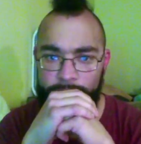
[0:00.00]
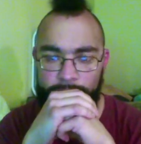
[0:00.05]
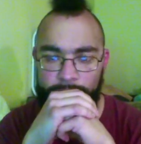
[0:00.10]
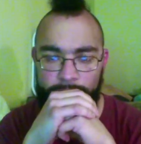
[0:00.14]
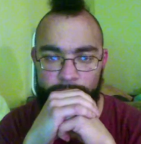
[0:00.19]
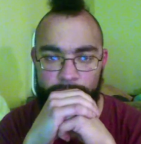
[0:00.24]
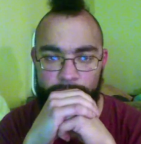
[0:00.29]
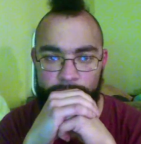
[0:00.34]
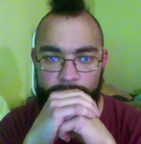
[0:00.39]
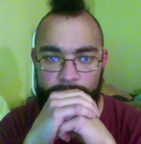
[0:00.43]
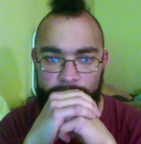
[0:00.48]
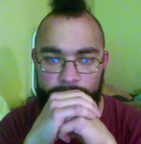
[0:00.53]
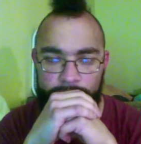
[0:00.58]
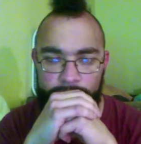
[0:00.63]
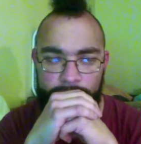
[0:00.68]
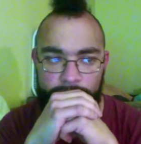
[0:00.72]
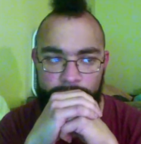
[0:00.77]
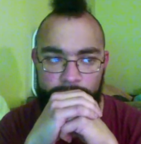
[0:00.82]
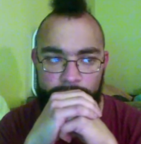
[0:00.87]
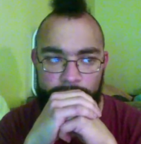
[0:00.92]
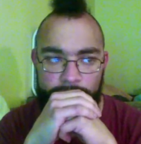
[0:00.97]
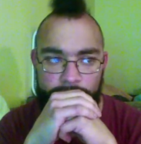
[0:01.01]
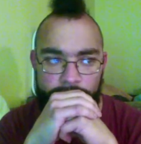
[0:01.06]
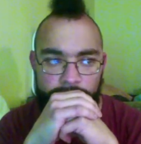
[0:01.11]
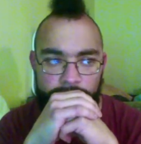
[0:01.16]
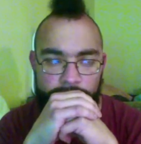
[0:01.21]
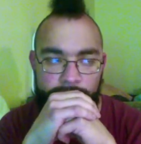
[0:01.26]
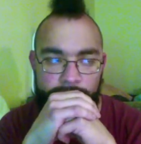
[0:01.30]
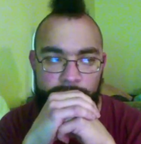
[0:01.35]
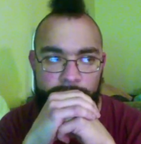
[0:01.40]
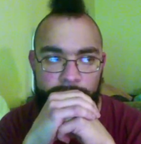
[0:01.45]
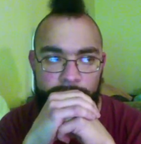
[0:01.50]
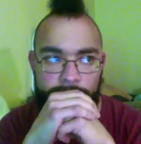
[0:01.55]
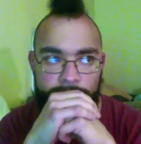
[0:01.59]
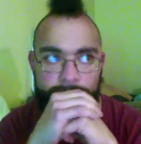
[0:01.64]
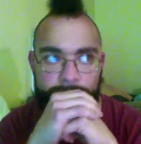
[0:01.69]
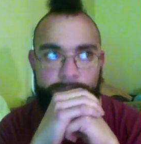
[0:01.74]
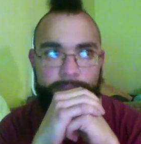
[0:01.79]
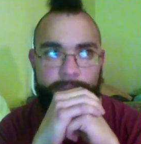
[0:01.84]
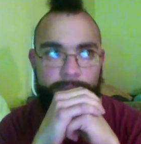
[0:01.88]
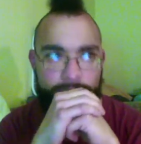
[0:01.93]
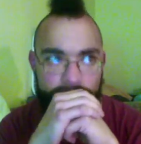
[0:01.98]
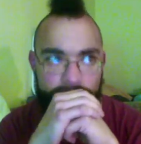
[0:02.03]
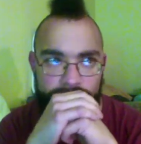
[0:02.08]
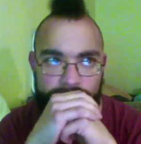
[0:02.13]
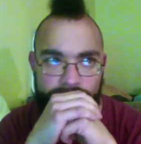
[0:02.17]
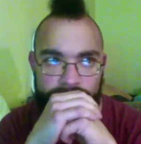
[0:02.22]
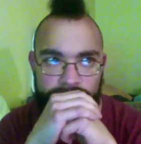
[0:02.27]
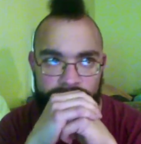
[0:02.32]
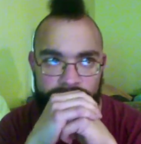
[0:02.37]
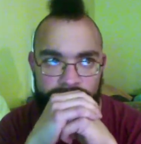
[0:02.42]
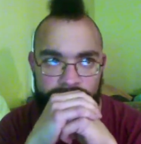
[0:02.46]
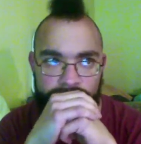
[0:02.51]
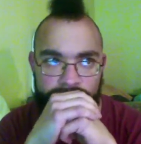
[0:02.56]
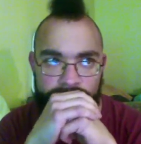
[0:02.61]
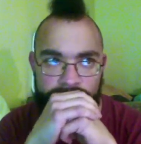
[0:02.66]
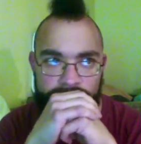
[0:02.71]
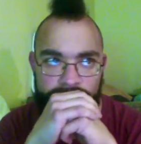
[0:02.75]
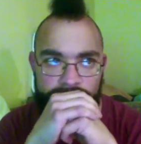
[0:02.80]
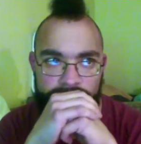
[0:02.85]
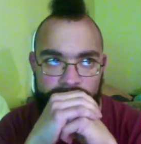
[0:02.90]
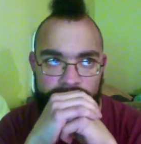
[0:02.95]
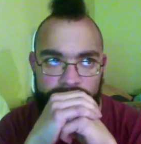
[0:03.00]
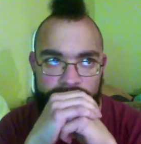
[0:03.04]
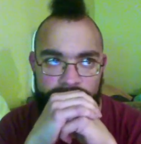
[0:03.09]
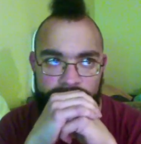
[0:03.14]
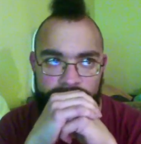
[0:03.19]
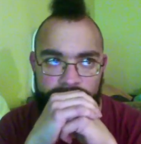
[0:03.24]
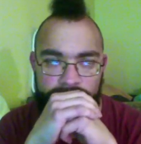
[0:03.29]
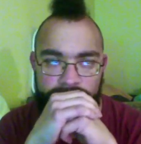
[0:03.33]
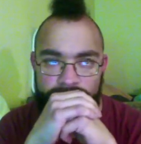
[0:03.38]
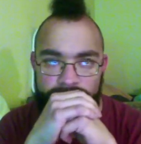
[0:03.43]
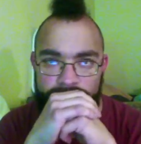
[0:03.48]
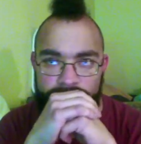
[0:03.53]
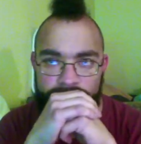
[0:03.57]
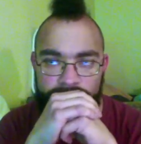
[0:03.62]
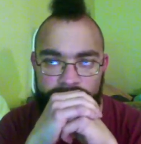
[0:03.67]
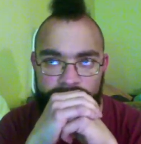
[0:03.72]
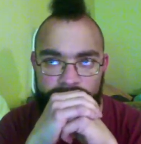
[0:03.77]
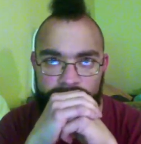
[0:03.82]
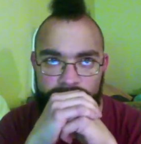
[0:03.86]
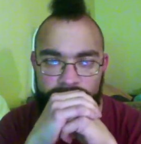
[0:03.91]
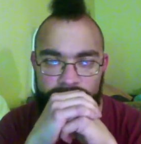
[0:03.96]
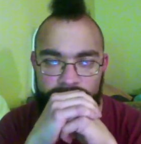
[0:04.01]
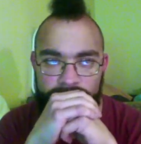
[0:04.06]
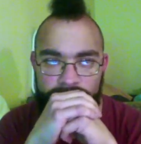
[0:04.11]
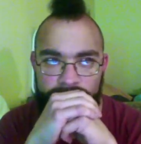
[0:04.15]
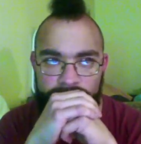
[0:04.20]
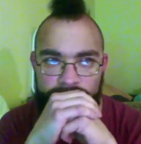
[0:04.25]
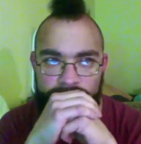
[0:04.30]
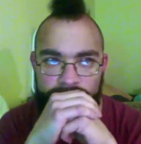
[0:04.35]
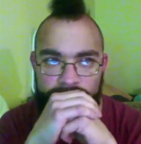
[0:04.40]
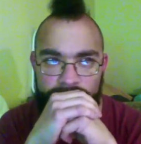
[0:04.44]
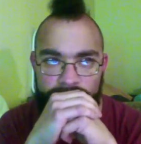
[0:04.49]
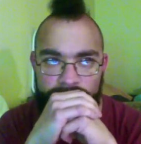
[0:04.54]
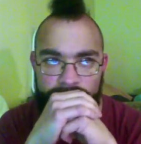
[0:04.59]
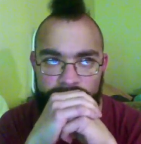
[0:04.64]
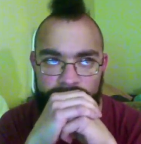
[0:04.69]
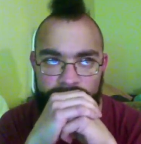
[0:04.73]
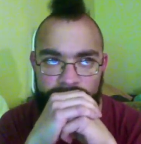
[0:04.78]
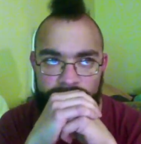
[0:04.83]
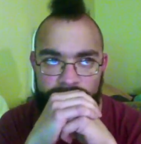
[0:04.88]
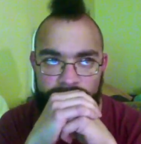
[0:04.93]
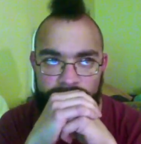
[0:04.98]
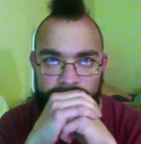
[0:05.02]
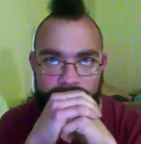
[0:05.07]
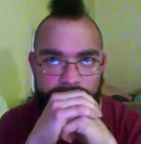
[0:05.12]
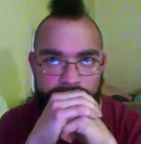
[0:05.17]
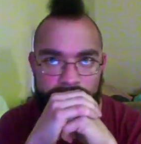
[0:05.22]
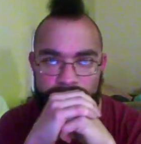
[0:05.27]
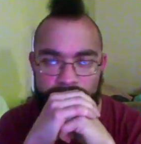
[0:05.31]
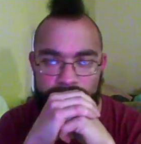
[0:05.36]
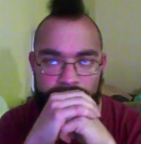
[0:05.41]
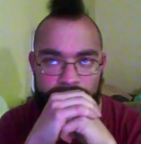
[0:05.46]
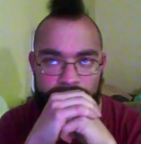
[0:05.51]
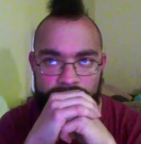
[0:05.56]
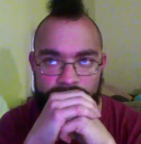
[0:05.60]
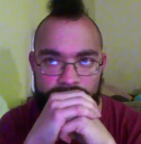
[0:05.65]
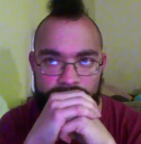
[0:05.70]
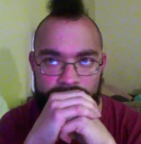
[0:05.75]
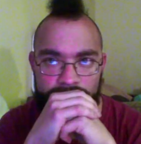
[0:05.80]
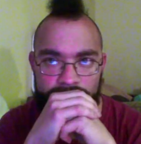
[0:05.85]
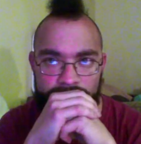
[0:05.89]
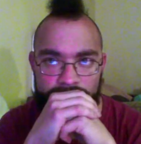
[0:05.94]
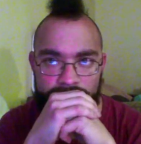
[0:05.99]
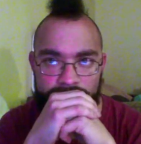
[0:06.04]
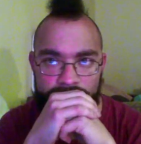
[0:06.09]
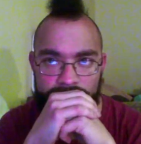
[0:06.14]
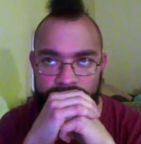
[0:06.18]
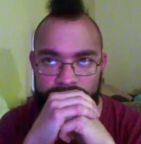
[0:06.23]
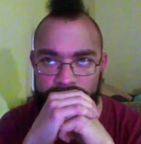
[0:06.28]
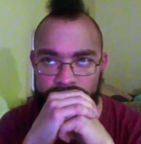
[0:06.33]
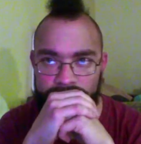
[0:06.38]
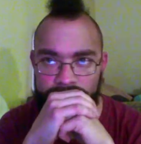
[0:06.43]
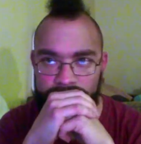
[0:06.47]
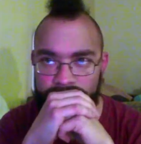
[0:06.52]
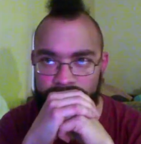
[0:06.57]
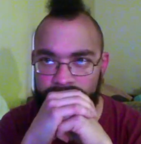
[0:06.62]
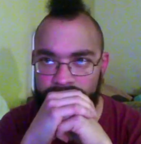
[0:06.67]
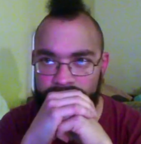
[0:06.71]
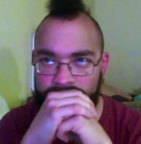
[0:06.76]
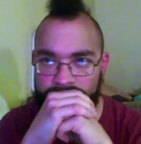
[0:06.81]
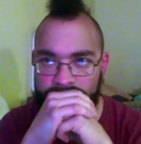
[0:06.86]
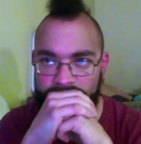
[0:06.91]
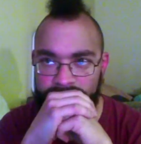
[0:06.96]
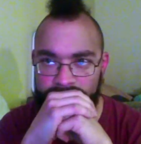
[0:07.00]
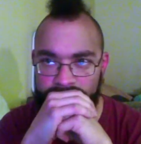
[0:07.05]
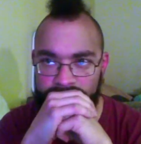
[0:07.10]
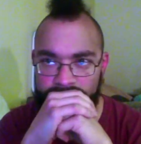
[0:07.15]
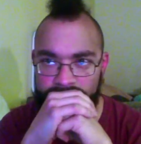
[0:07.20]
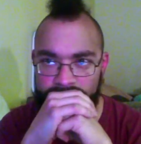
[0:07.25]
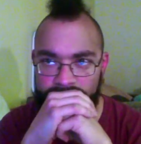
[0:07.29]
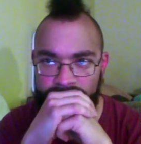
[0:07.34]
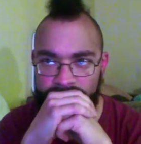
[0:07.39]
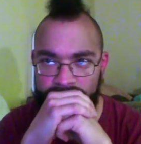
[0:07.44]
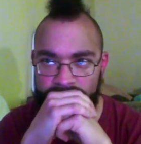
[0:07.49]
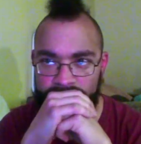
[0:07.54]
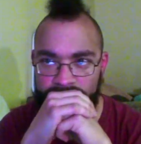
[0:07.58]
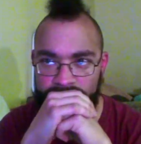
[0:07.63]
No one is speaking in this clip.